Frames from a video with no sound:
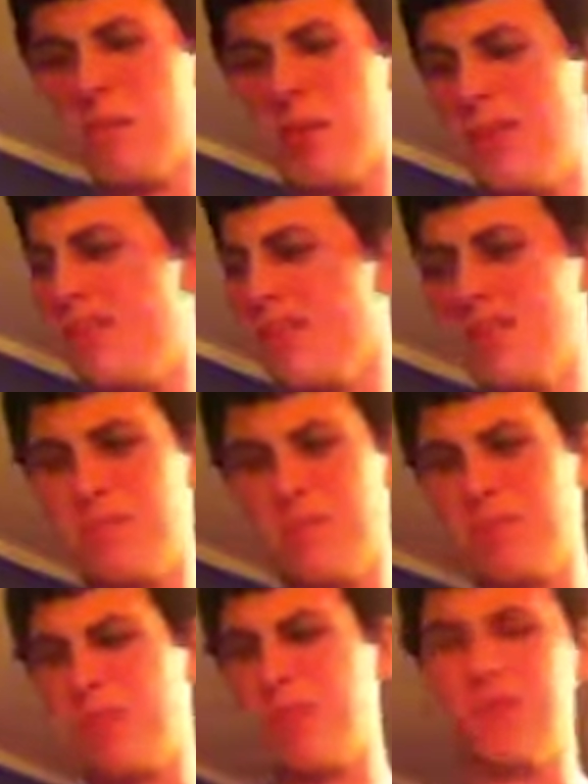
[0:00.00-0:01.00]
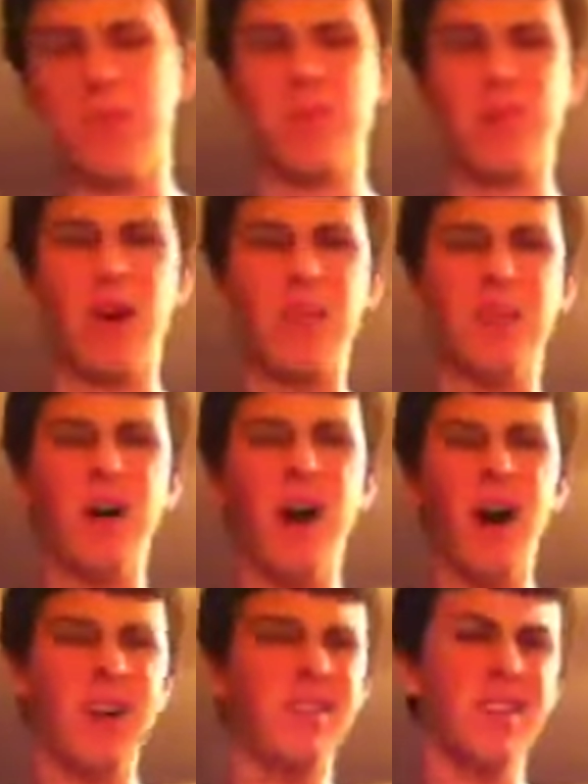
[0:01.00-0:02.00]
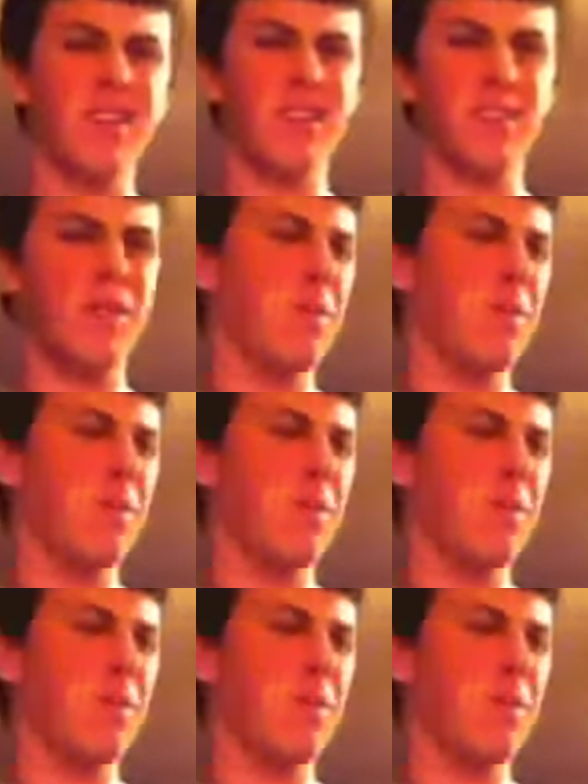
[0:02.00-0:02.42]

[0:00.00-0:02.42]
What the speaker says: basically gives a prep talk to the